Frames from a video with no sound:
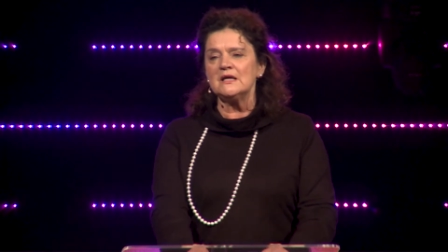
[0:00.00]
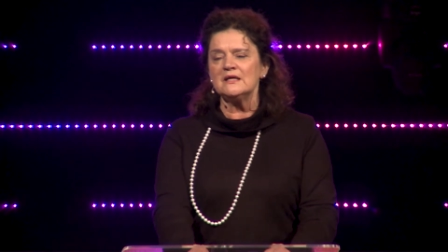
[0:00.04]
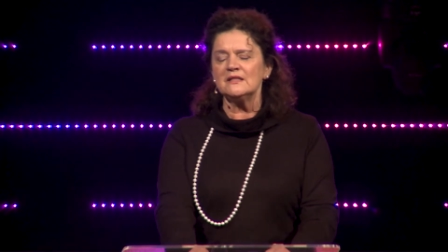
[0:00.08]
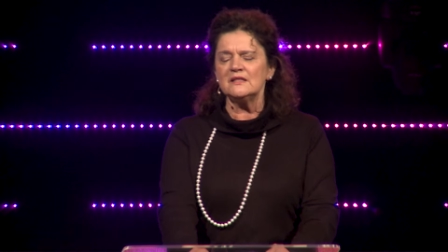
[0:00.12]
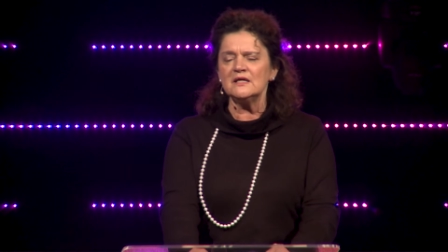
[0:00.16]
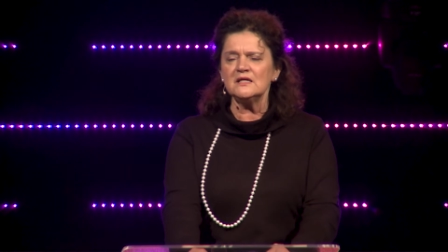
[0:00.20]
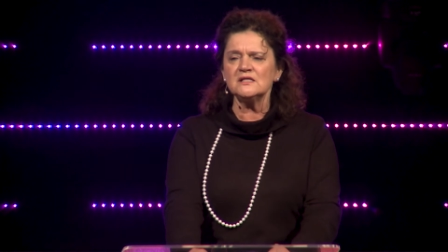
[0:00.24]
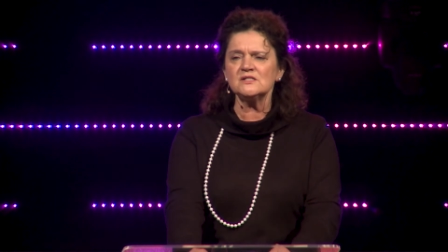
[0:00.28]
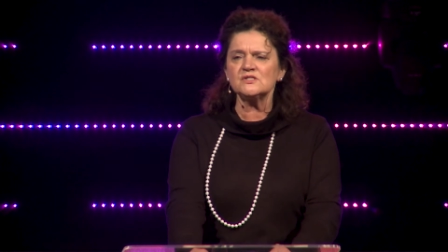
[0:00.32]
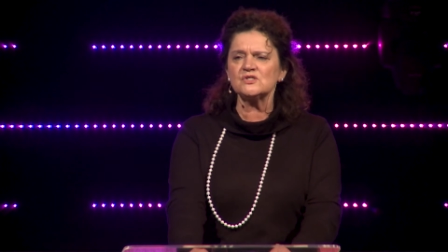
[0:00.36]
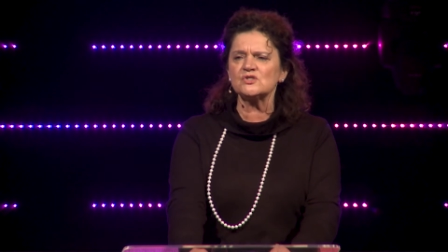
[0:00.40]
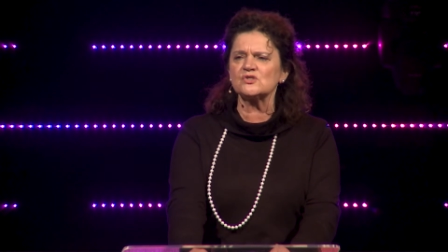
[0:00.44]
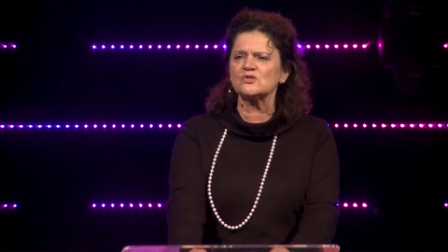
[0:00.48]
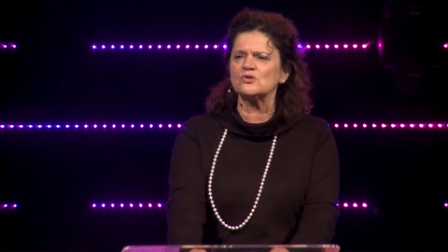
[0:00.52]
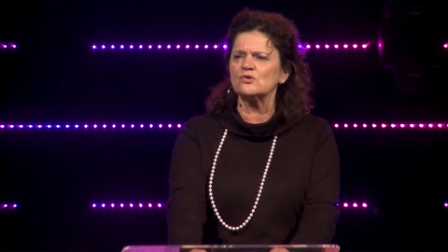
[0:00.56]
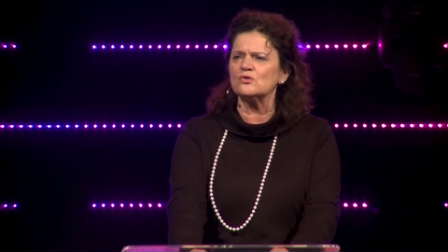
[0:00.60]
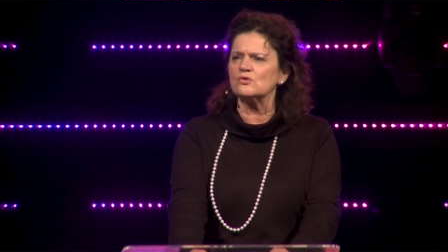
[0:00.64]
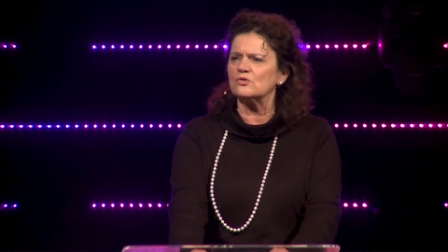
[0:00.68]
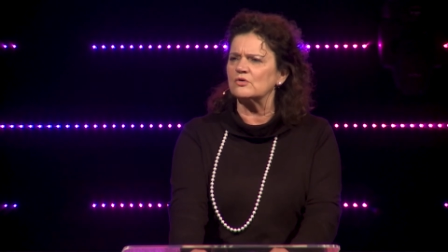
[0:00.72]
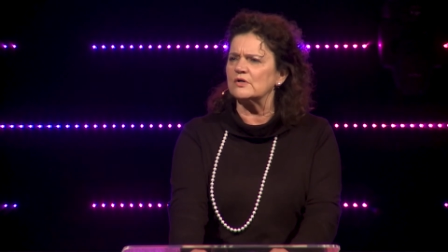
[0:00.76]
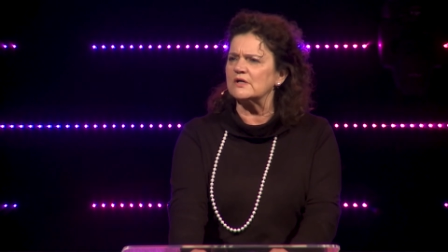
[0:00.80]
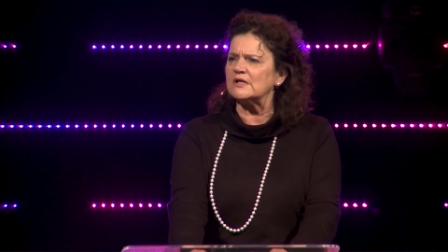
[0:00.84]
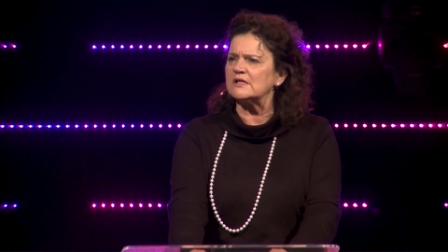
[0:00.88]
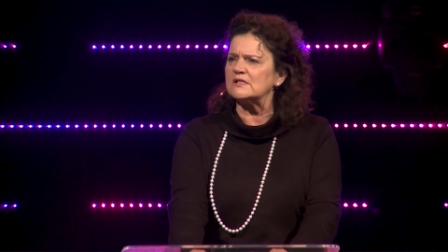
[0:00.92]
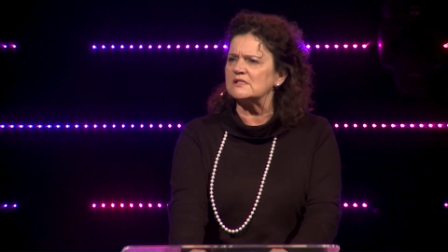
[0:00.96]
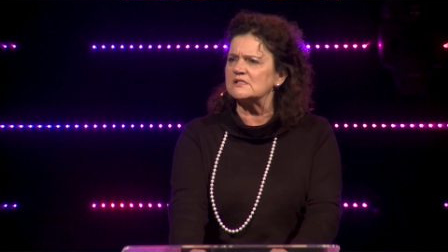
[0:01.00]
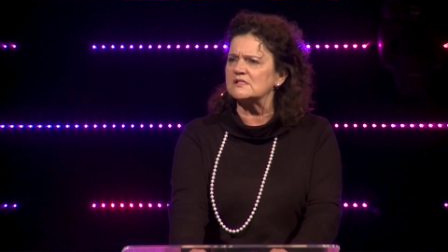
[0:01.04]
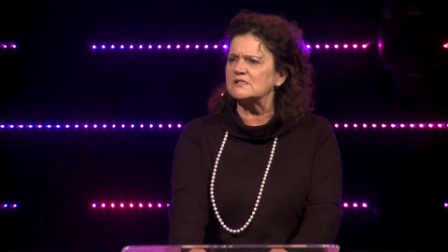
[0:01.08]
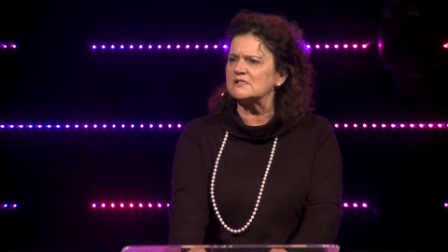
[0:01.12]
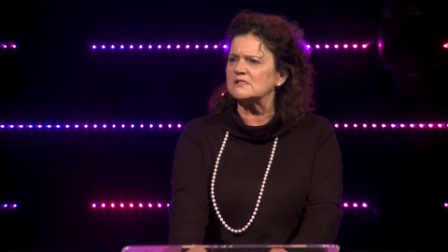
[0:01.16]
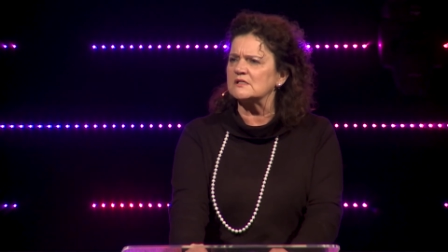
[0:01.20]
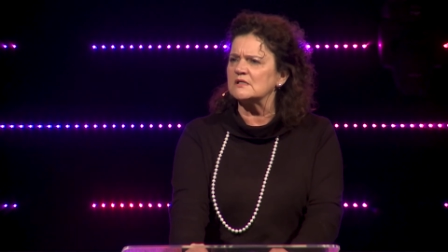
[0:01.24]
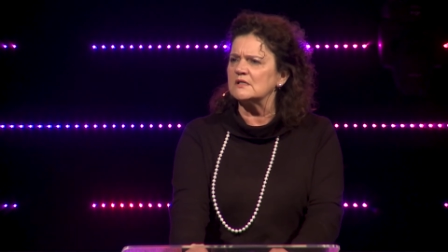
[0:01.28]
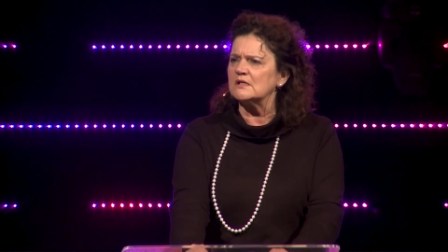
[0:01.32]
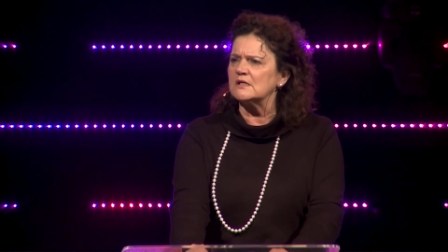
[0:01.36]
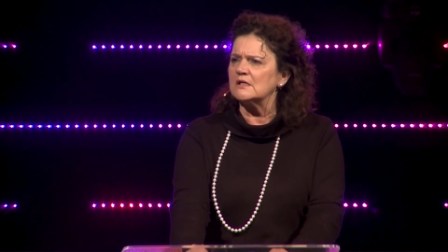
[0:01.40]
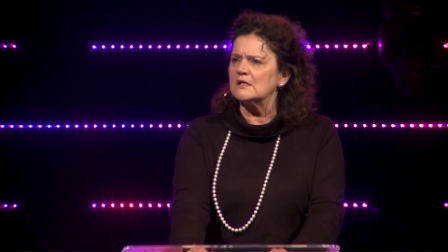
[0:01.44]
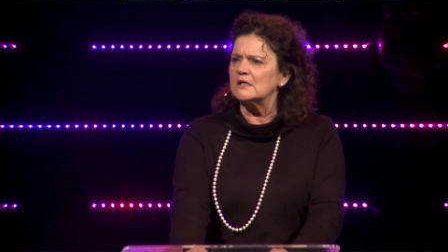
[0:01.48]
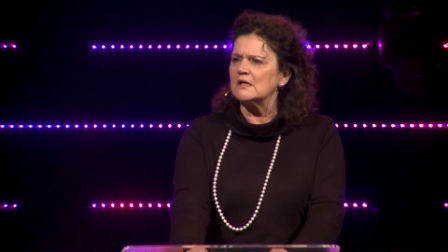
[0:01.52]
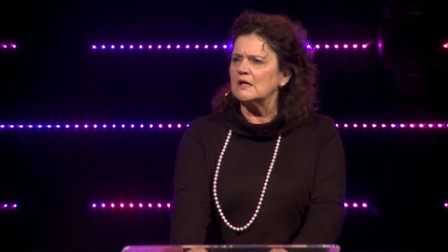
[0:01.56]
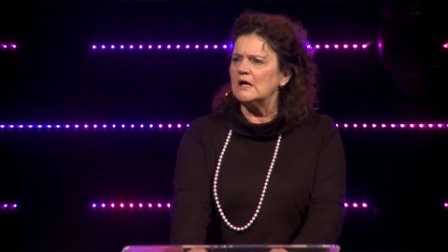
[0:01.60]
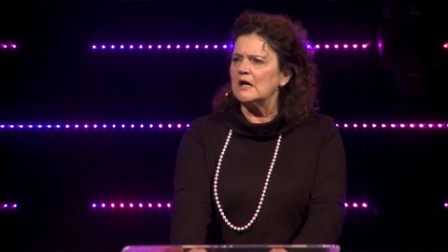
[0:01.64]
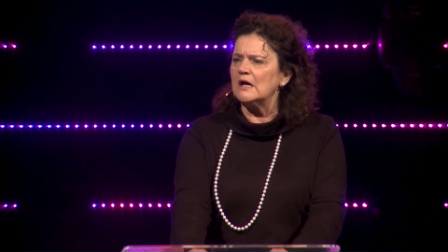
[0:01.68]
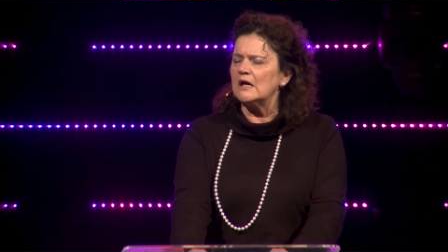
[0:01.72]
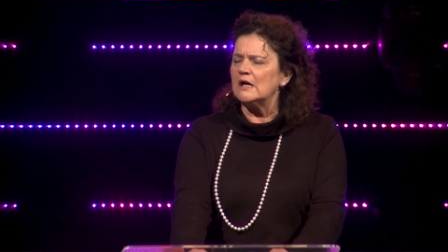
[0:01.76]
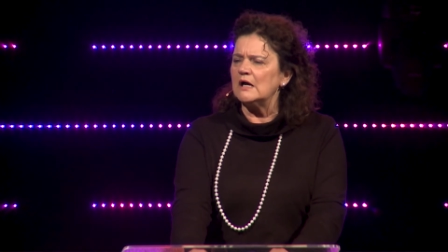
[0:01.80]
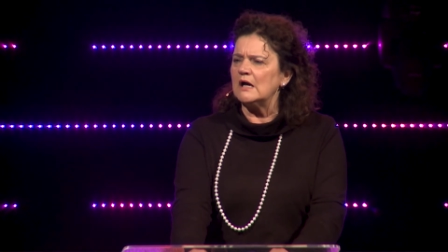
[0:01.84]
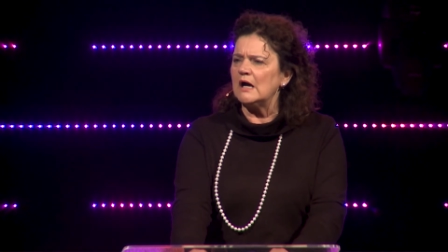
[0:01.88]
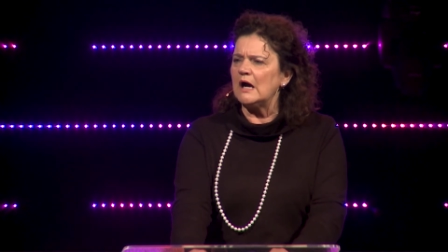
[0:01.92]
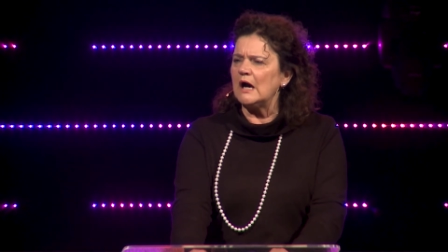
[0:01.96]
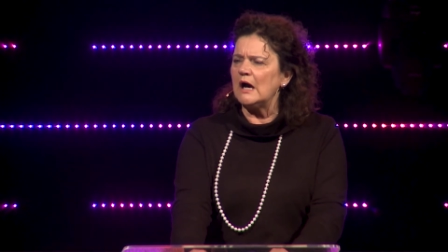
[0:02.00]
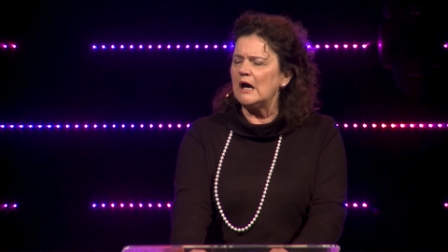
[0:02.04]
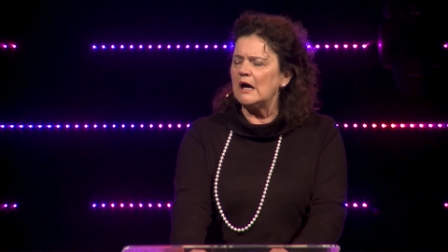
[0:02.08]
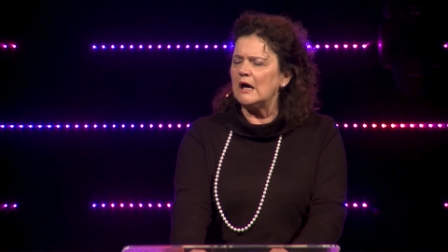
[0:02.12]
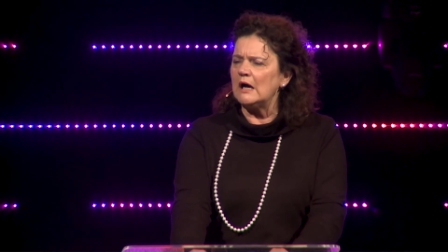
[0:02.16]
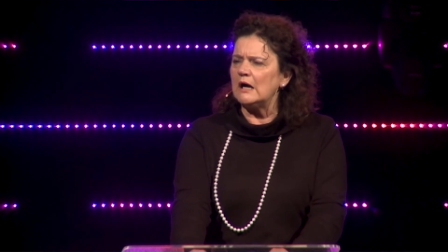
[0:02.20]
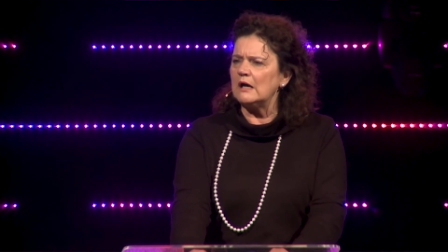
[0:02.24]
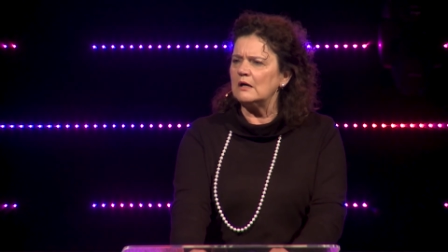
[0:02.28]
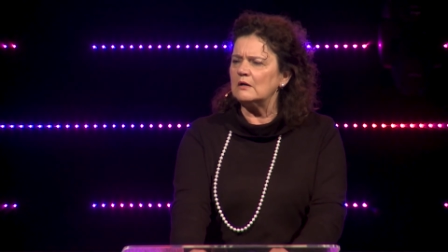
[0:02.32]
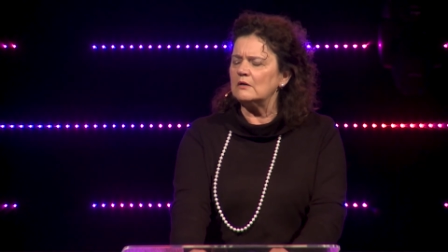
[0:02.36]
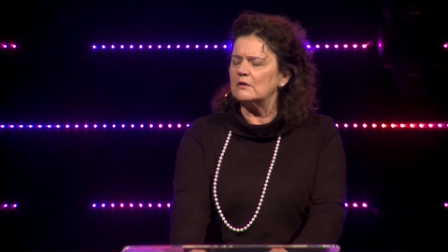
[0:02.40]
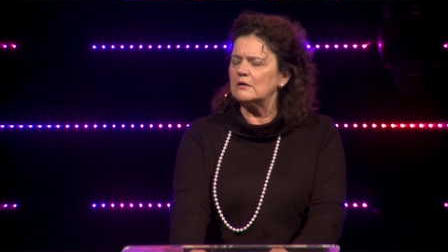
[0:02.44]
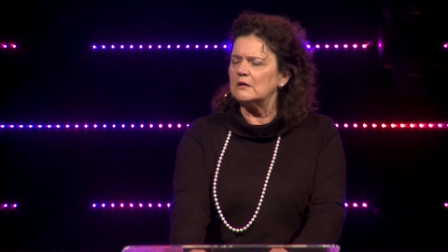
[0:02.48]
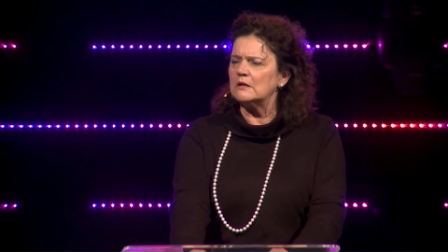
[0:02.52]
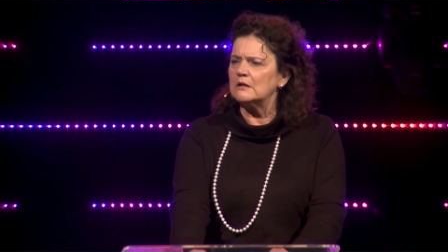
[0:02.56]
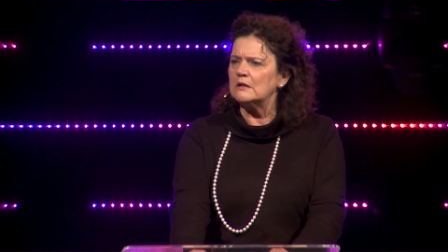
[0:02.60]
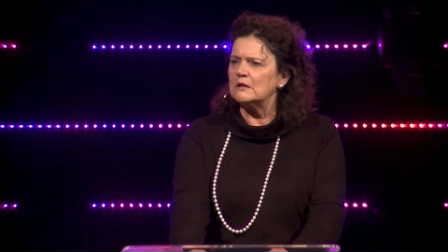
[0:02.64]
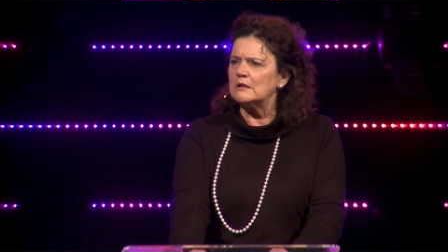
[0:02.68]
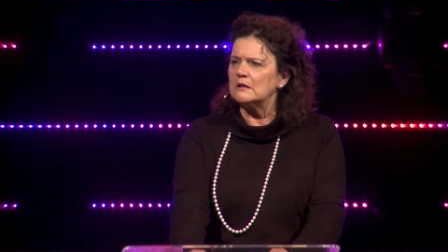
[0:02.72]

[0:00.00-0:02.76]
Their stories are